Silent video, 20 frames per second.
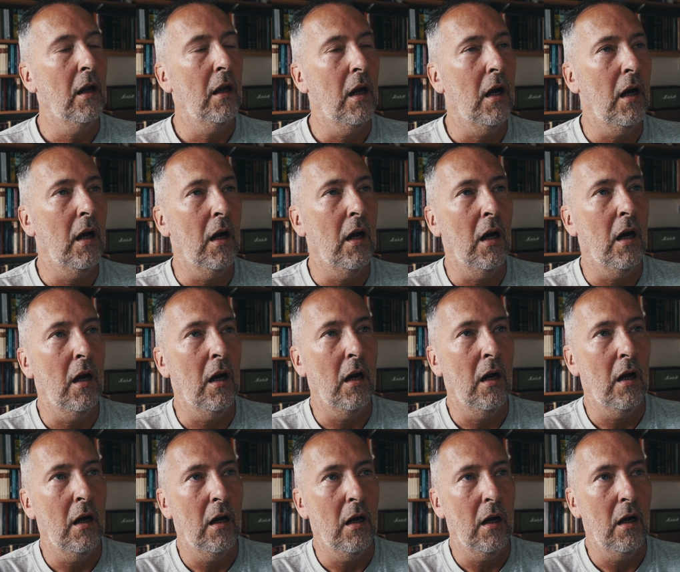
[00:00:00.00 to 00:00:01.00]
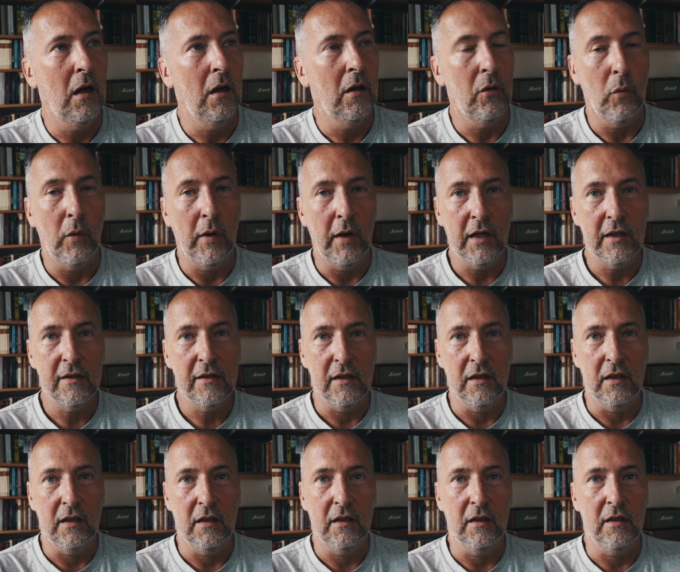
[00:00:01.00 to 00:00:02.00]
uh, the way I see
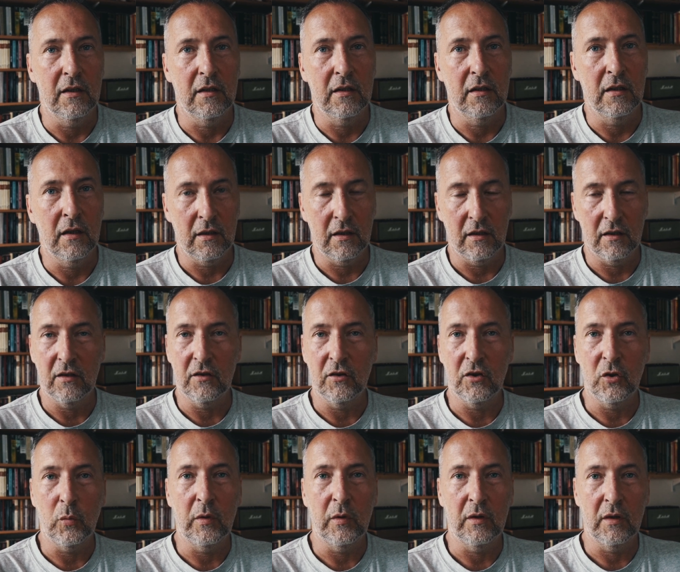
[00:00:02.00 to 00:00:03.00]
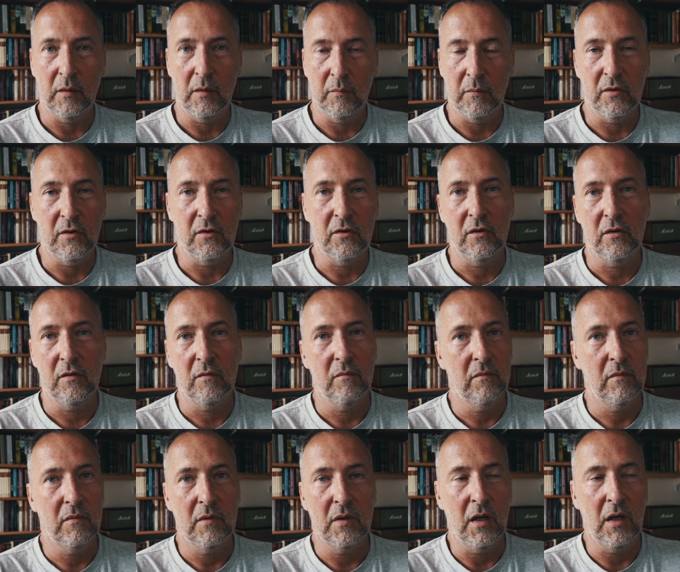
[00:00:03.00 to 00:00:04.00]
it is nothing to do with numbers.
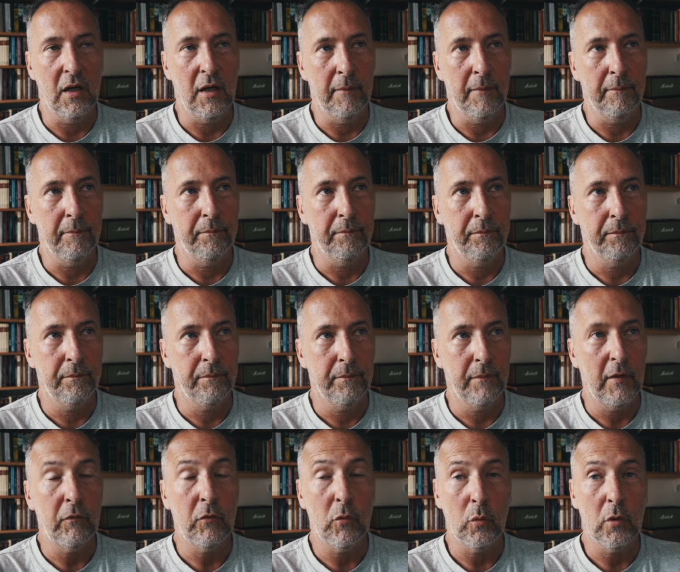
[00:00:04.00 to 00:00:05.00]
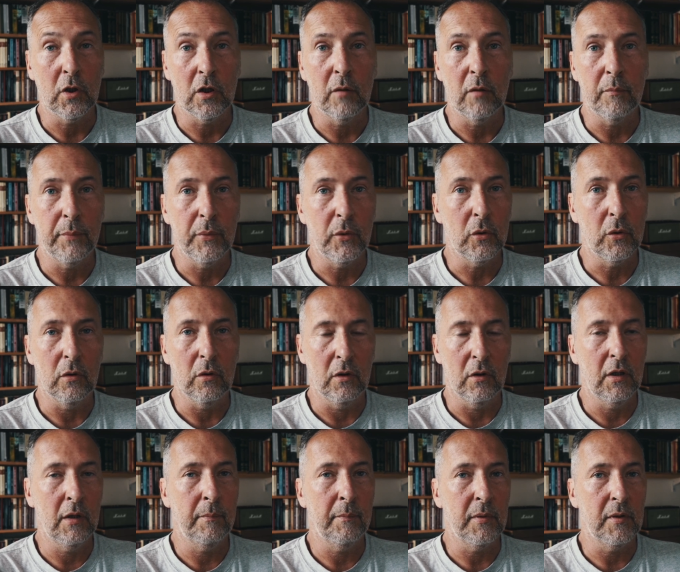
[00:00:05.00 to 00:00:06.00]
Um, if you want a good book on
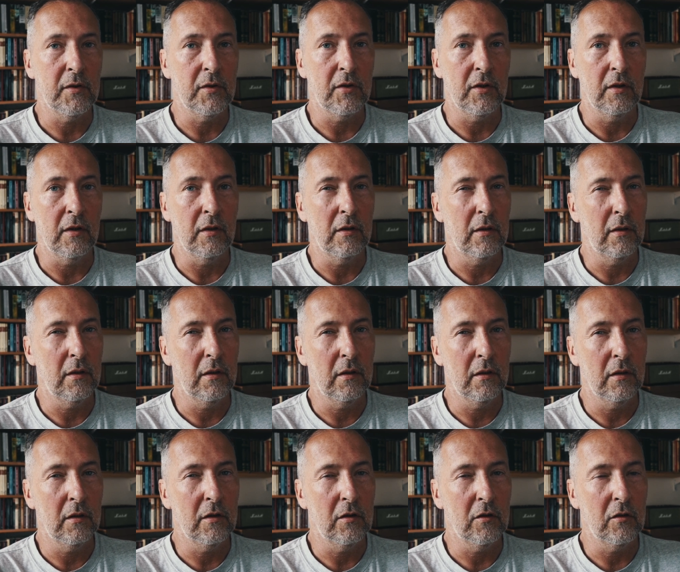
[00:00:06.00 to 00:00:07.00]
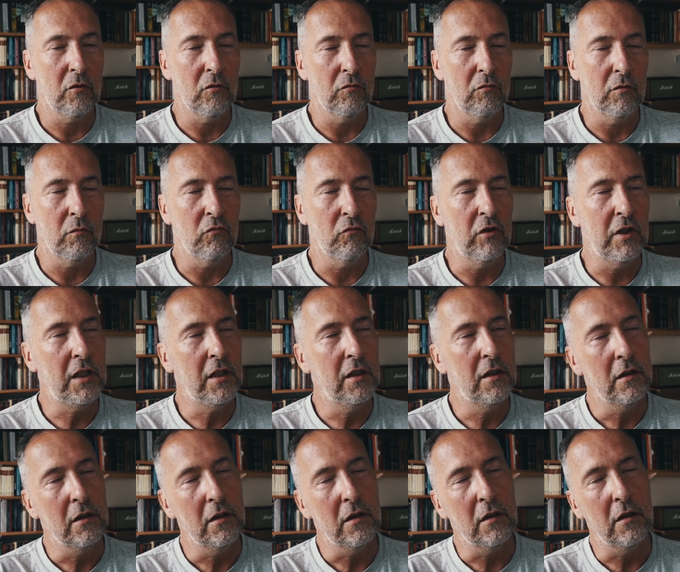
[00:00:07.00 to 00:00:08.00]
numbers, and read
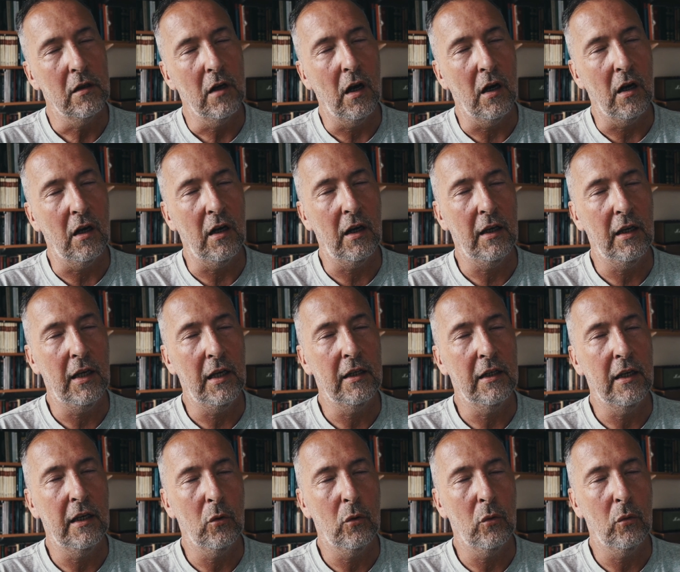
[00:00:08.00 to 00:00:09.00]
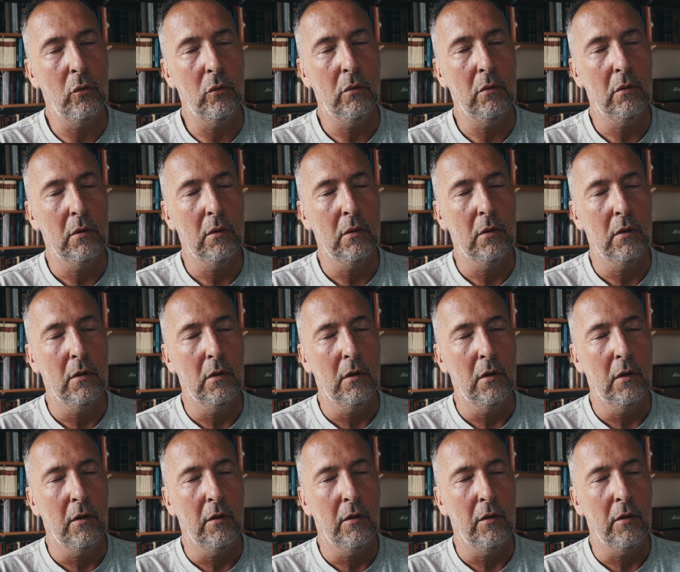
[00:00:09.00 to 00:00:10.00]
René Guénon
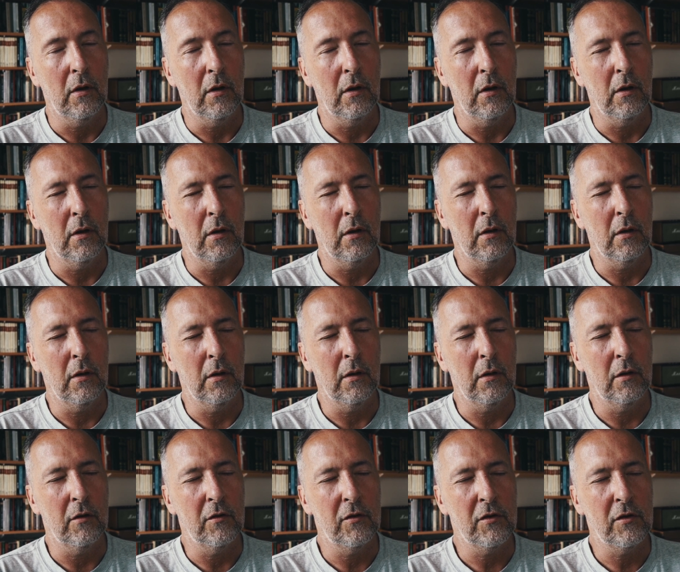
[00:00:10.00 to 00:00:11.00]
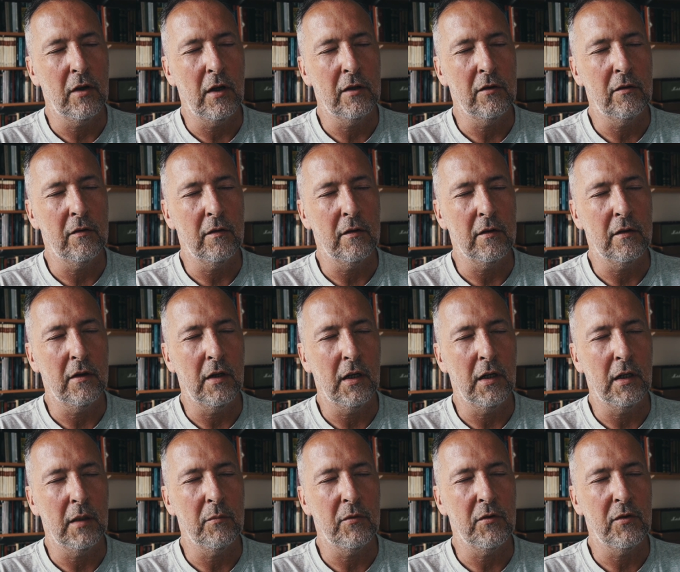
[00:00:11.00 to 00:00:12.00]
uh, the Signs of the
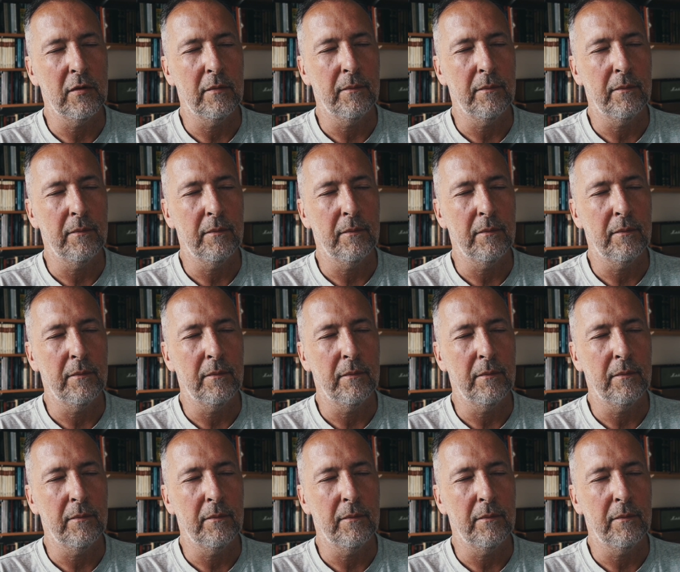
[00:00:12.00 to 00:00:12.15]
Times,